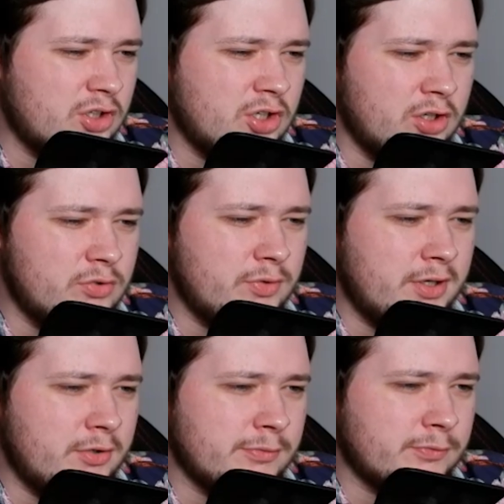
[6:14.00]
country
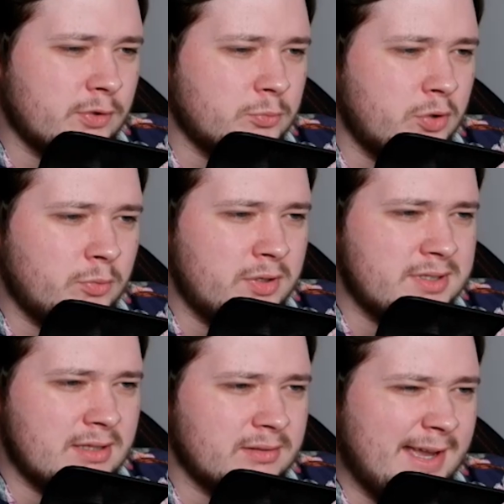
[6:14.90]
are you from? What is
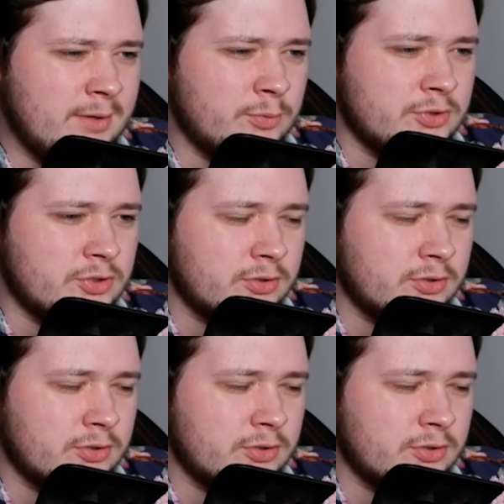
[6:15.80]
that language?